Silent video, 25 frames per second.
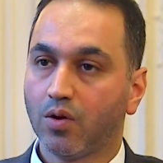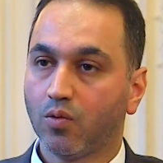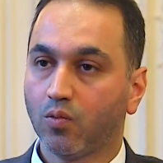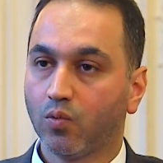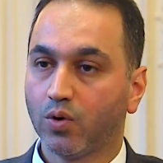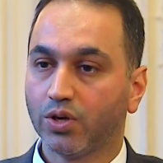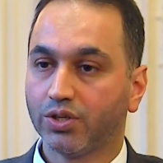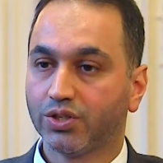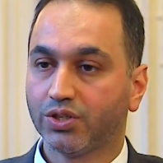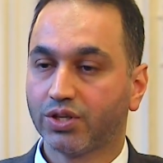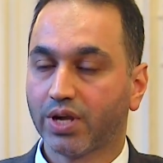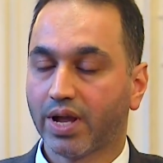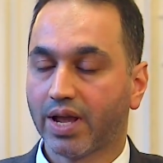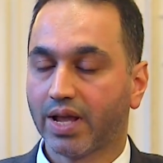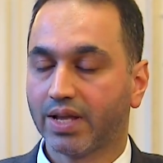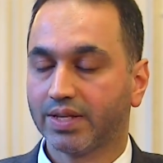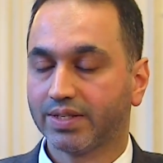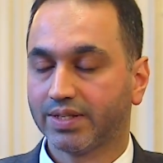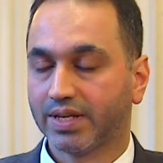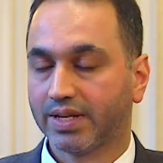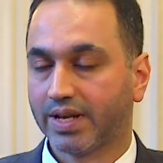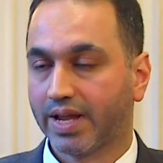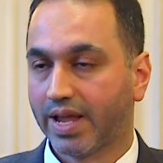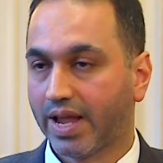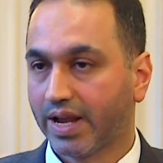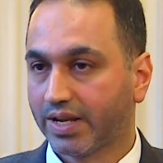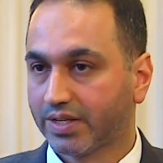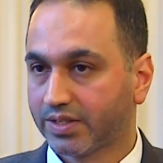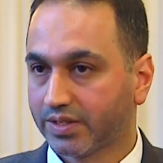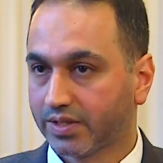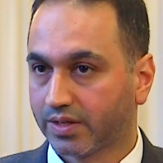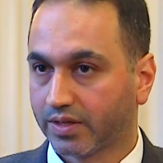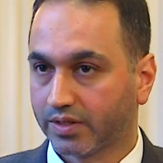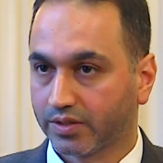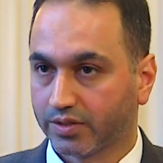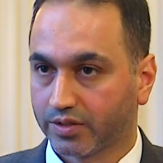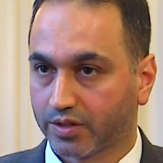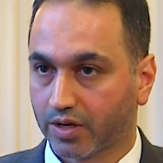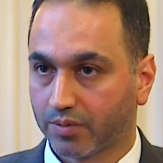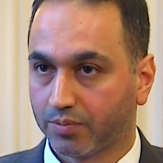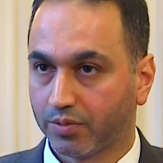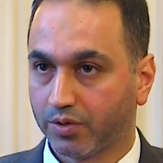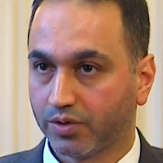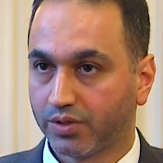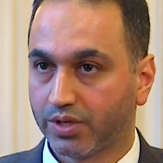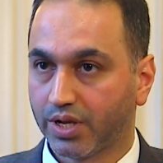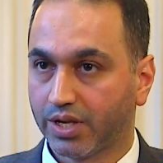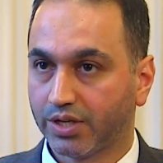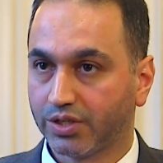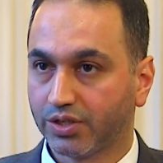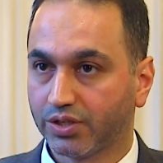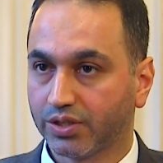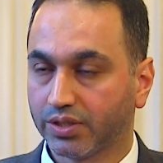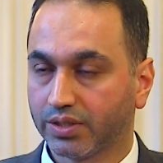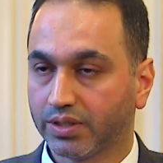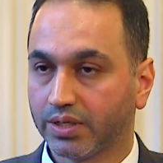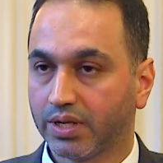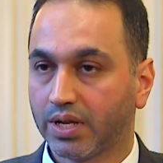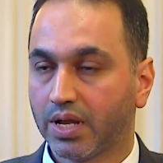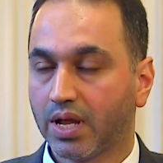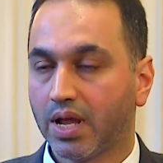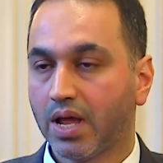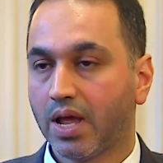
which has an excellent reputation